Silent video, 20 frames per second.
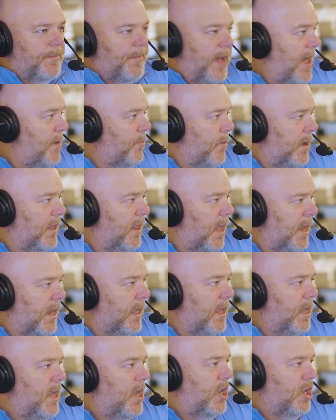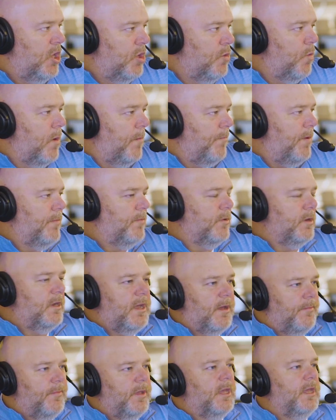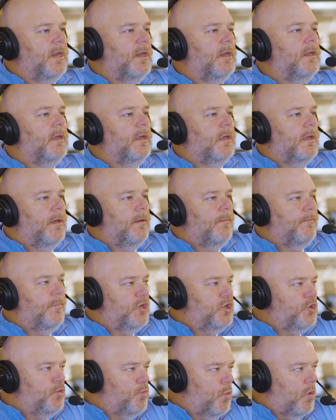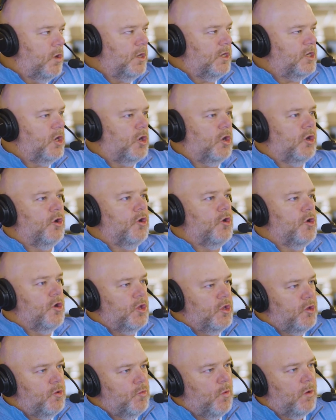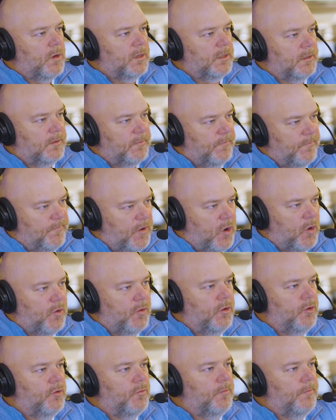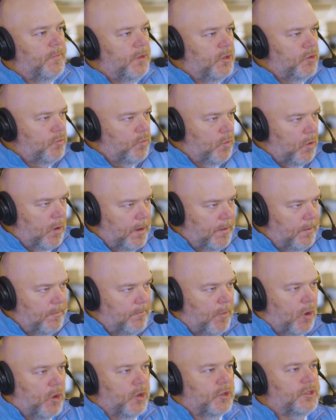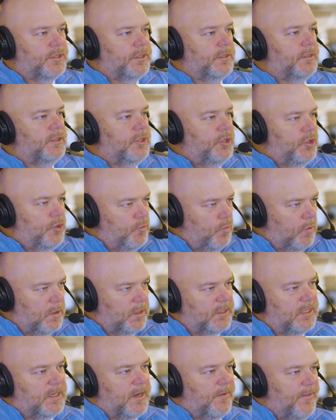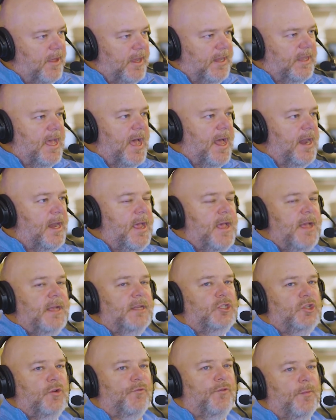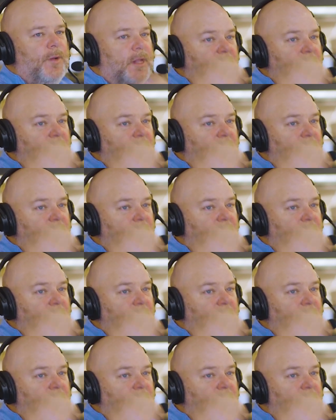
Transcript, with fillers: in a bad way. Like, you want people to come in, but you want turn, you want volume, you want margins, correct. You want stuff yeah. like that. So from